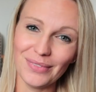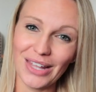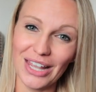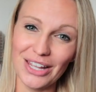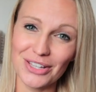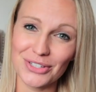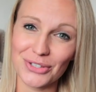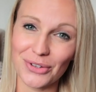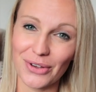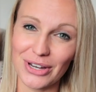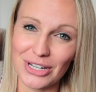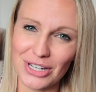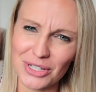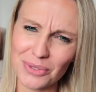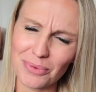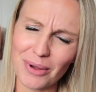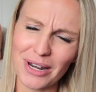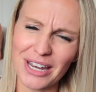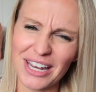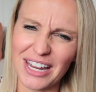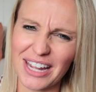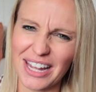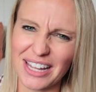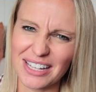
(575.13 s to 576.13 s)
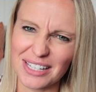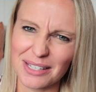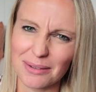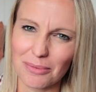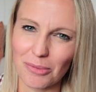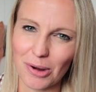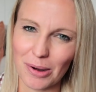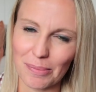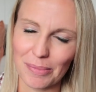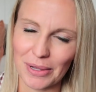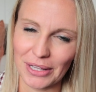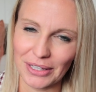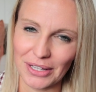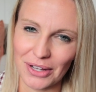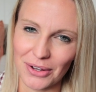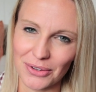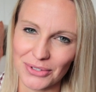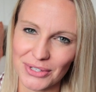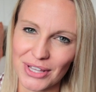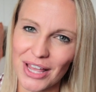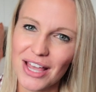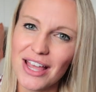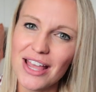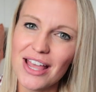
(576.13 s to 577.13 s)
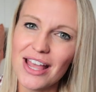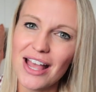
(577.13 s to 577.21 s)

And so I just wanted to get some more pillows.